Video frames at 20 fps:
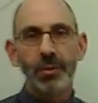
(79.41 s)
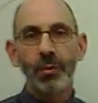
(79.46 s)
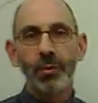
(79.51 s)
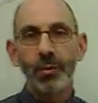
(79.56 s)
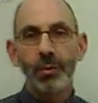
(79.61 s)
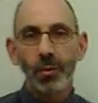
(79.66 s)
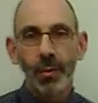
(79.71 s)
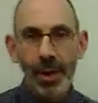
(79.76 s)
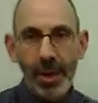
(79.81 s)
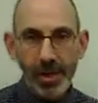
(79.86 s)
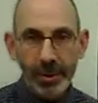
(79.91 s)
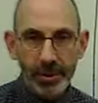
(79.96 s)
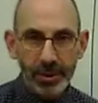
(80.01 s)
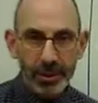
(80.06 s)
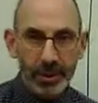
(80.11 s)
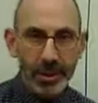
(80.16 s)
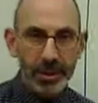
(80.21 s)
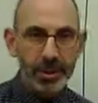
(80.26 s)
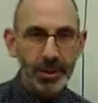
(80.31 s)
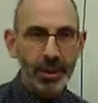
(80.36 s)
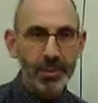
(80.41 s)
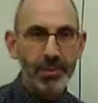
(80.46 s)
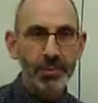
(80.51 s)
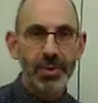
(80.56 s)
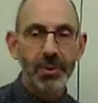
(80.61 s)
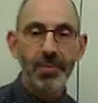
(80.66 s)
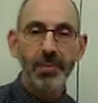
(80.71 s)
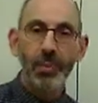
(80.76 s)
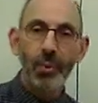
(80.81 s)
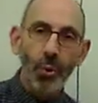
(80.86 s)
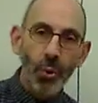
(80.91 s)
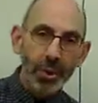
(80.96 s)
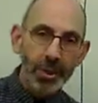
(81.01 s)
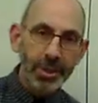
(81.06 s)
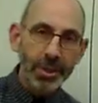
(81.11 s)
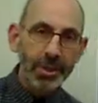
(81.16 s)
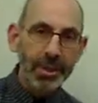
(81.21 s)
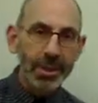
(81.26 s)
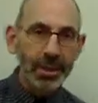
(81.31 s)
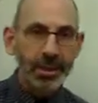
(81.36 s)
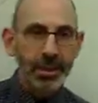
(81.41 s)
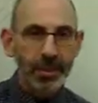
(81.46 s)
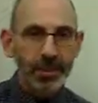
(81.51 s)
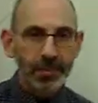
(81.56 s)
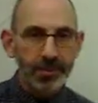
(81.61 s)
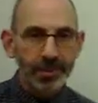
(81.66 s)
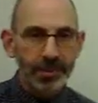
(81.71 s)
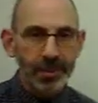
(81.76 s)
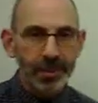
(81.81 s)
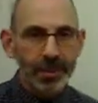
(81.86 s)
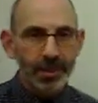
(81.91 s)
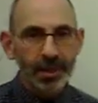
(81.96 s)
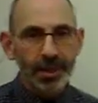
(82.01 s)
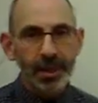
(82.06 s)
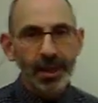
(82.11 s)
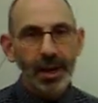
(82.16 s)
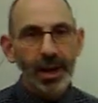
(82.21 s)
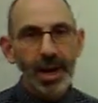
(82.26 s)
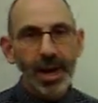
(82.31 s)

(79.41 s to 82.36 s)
and rail systems and port systems and